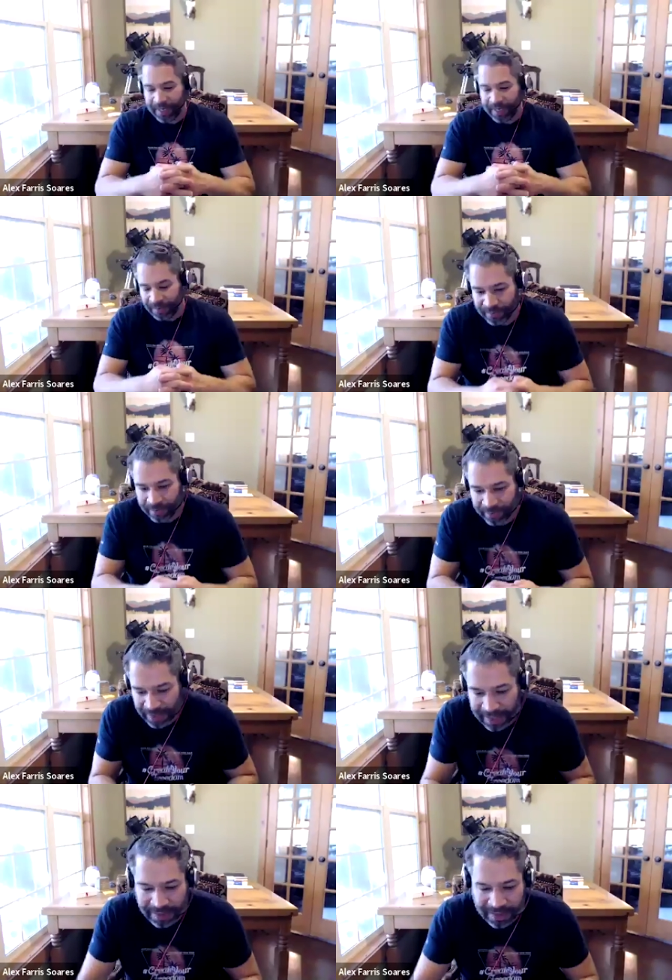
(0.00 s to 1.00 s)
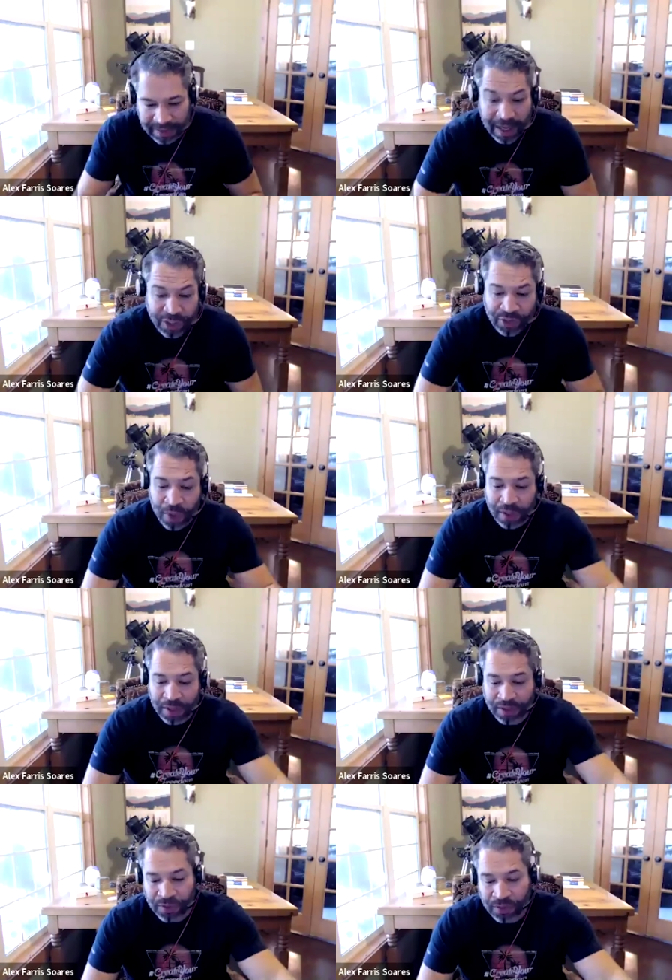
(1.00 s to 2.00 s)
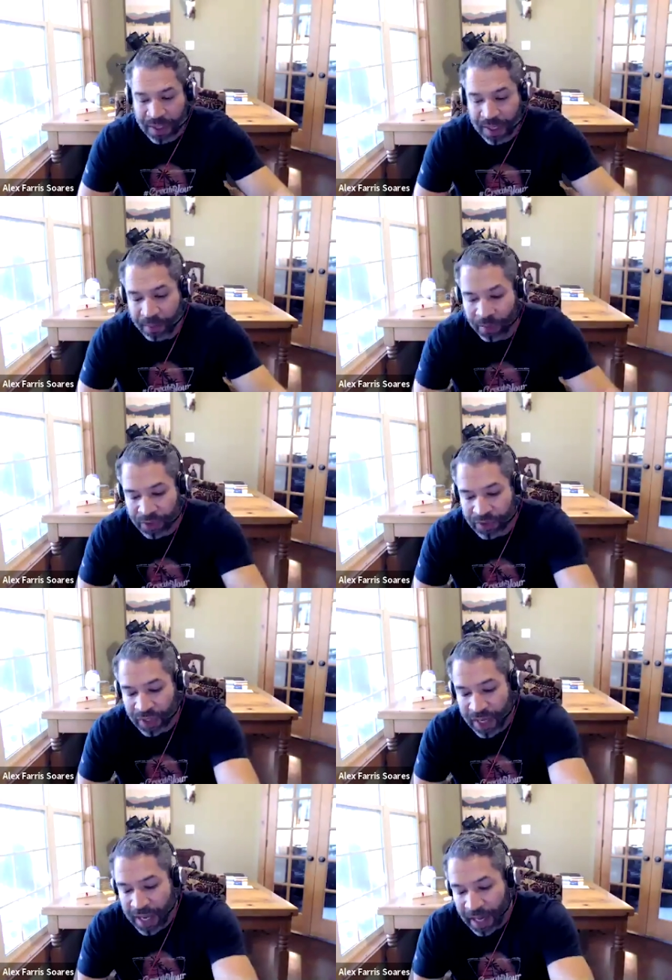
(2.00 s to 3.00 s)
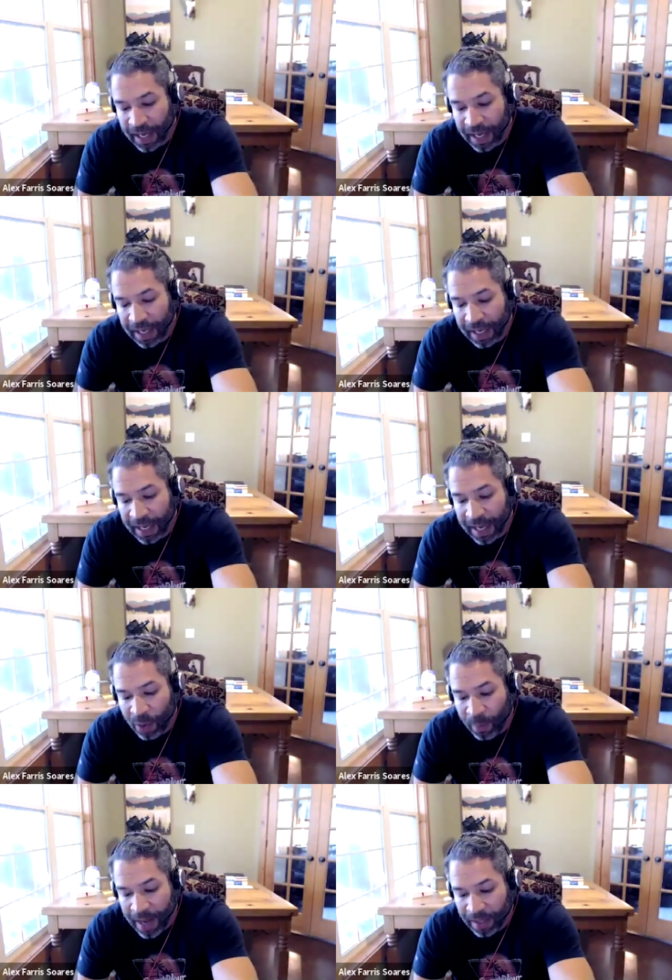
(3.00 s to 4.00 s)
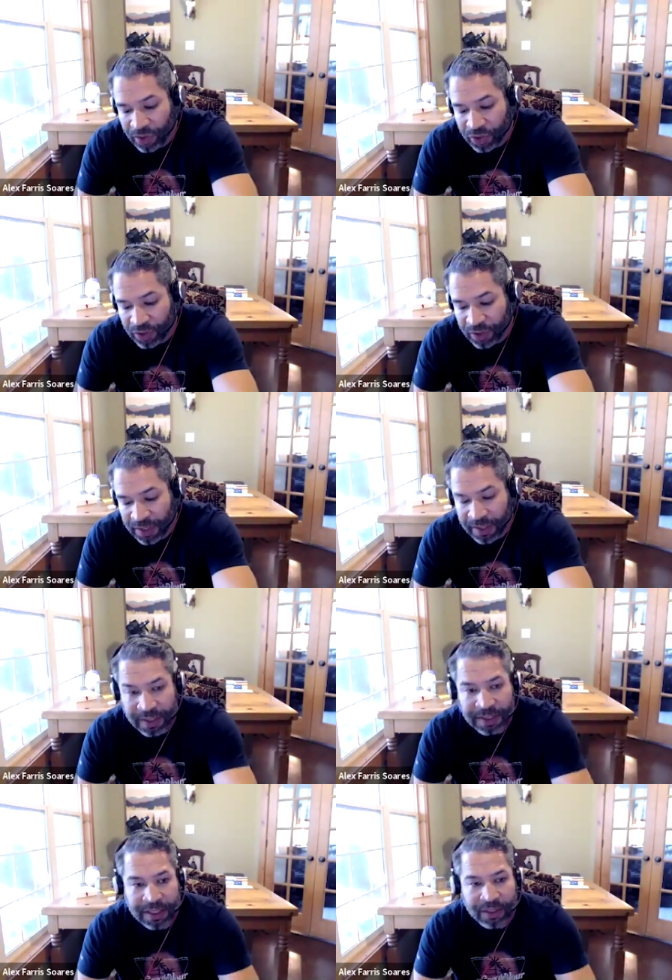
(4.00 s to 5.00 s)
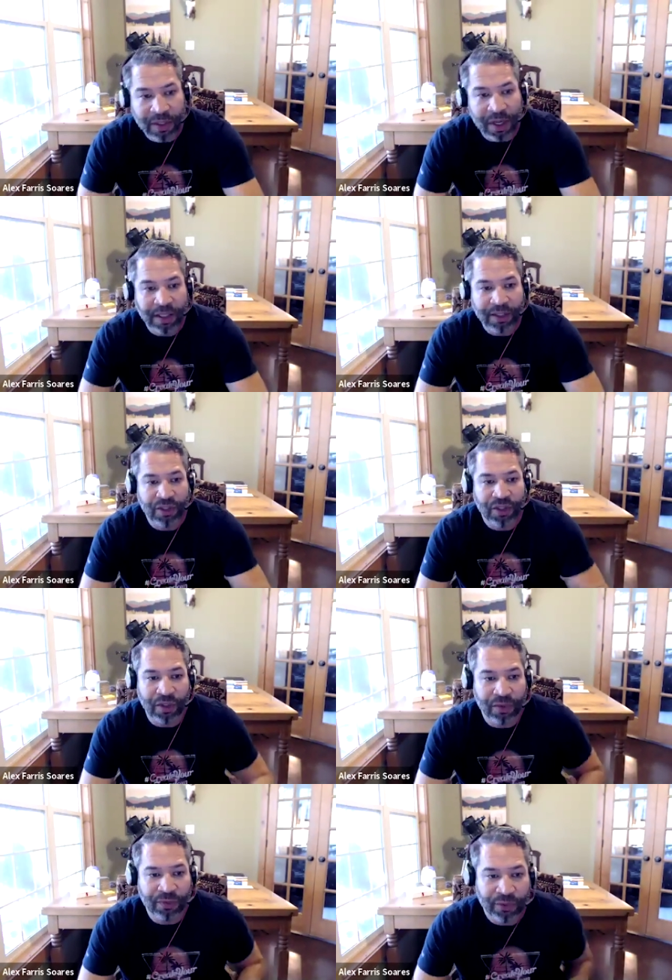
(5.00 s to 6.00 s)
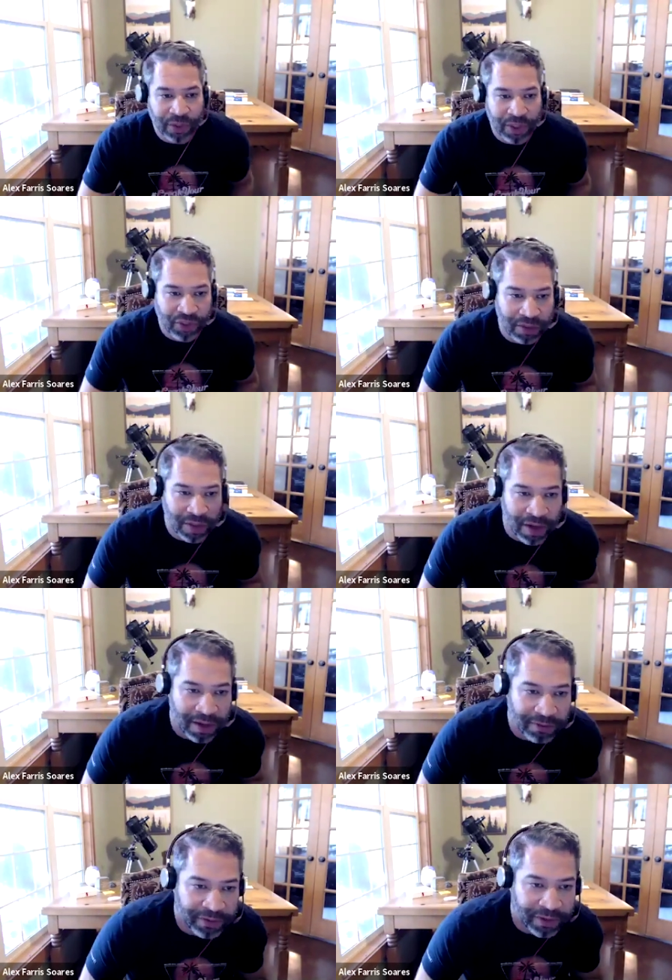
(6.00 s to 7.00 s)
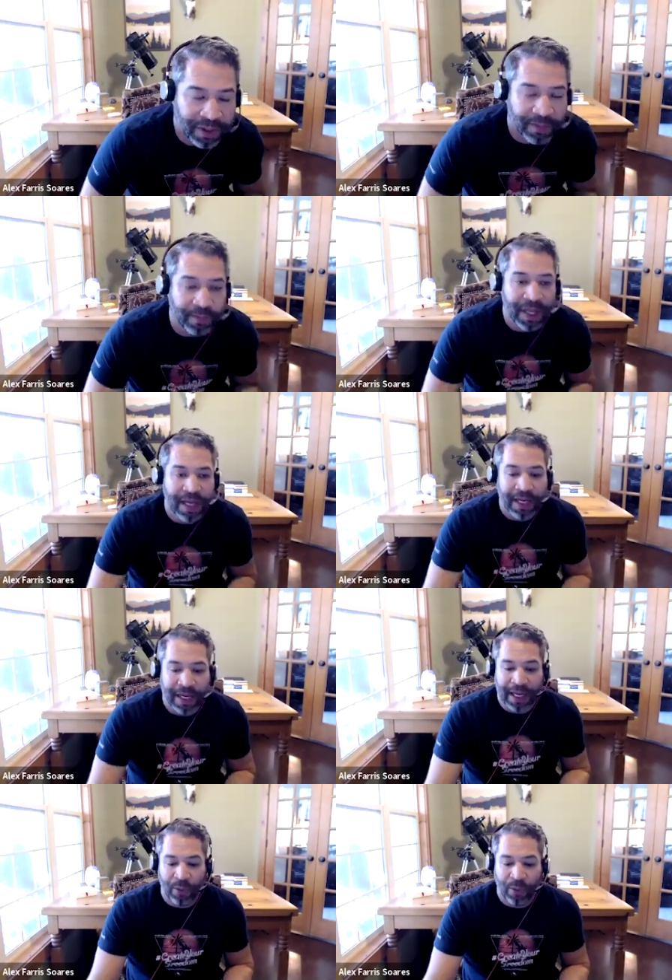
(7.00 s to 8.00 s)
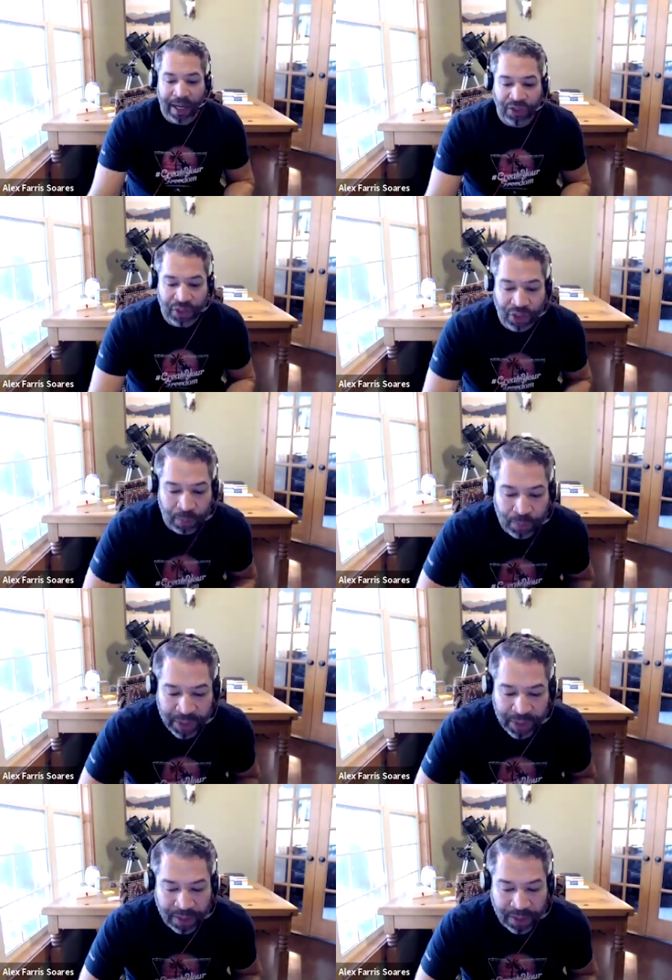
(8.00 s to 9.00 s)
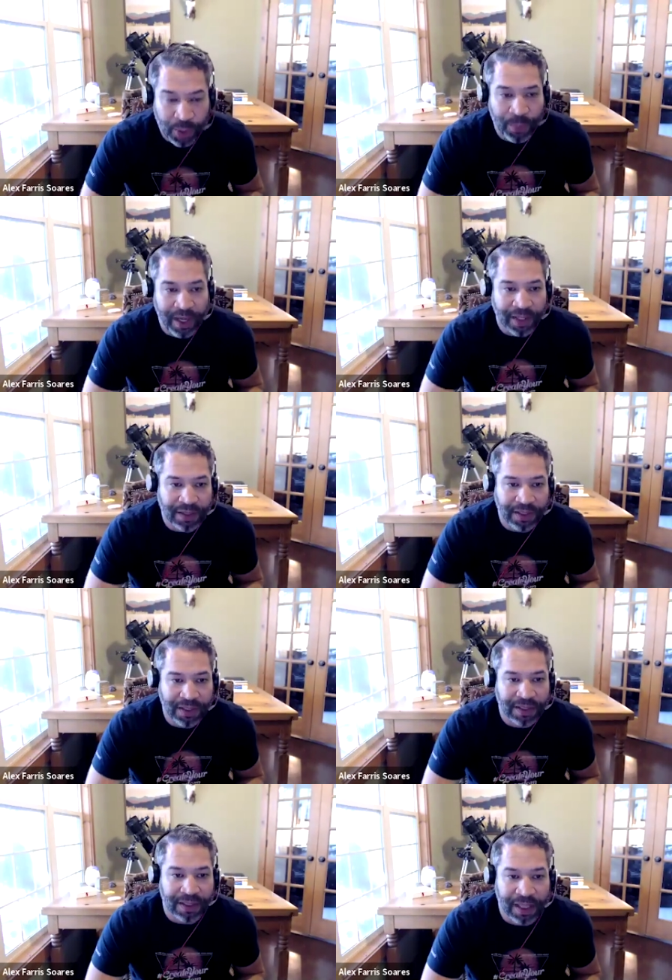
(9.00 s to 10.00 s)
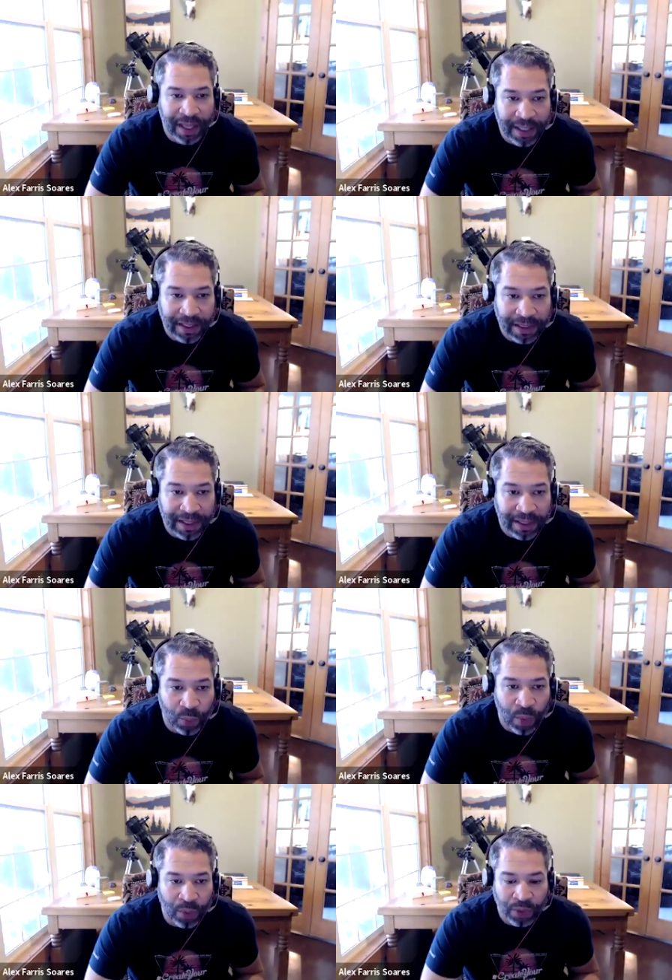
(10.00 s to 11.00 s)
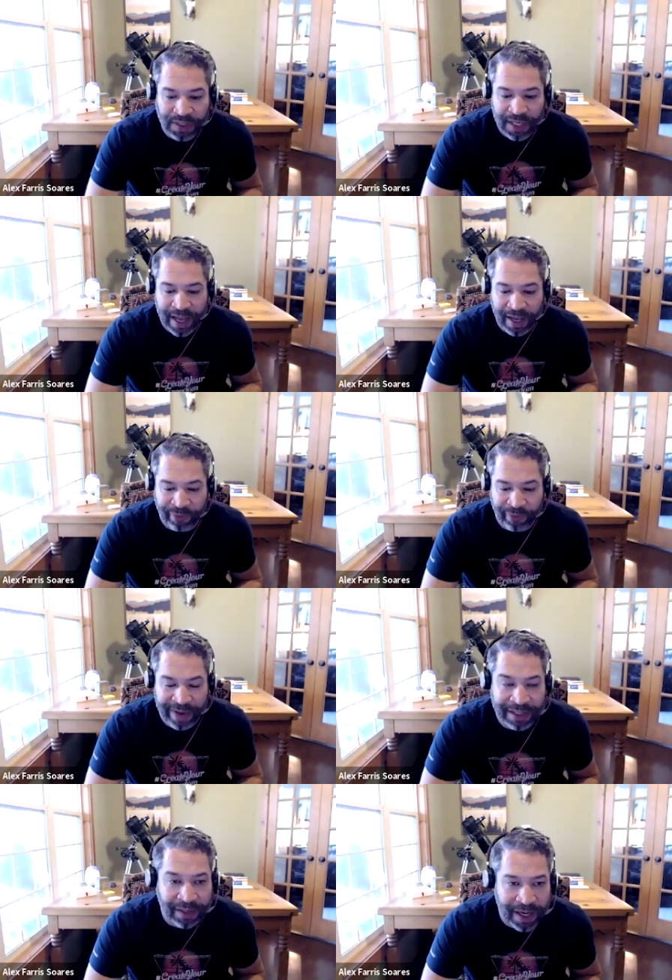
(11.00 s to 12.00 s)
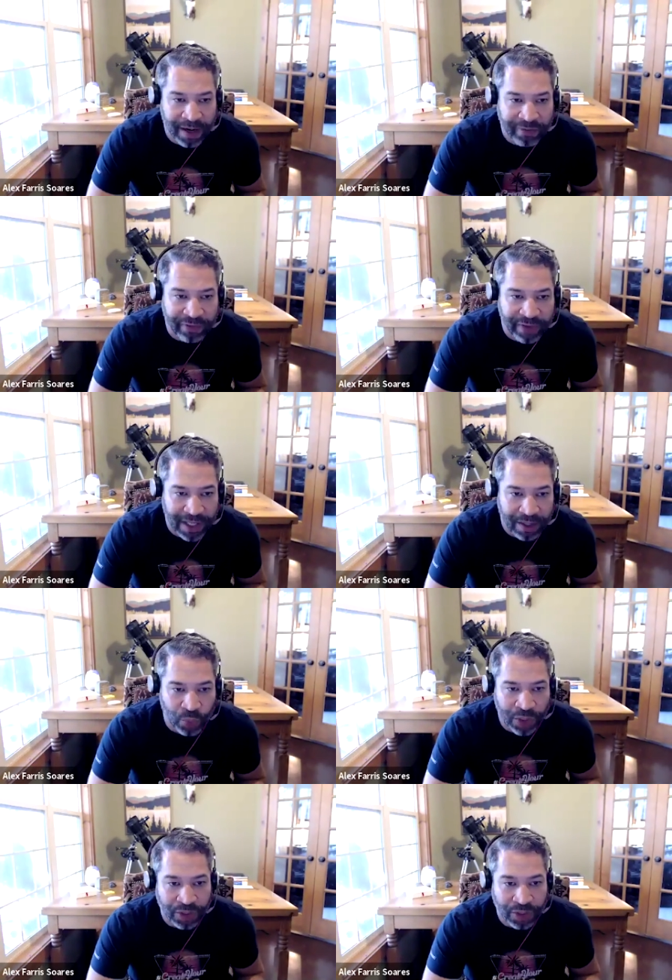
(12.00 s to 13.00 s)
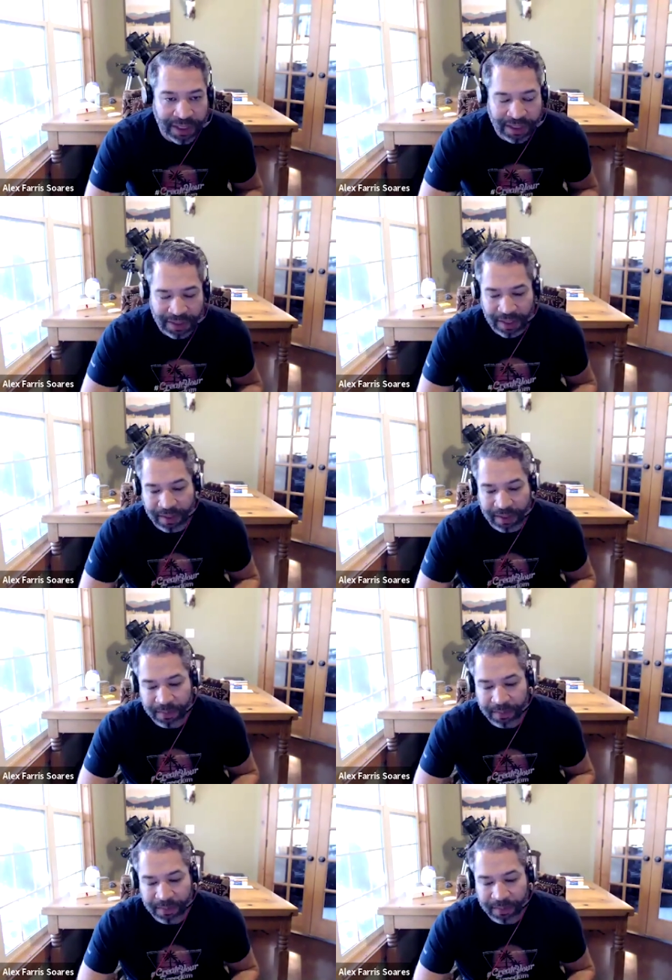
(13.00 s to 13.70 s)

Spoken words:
Fantastic. So walk us through the numbers. How much did the deal cost you for your initial offer? How much did you put in repairs? And what was the final ARV when you listed it?